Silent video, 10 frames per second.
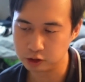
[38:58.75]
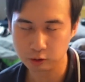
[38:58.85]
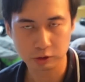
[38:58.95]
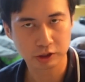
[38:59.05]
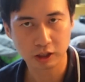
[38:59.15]
to
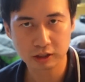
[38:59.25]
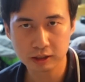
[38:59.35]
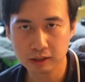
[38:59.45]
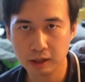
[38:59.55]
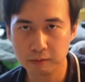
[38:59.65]

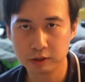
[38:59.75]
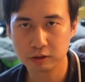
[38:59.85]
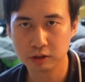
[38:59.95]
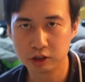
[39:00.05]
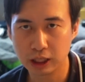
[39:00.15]
Osaka. I went
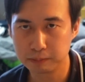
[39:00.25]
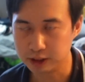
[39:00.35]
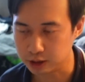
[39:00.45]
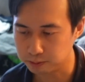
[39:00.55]
to a Japanese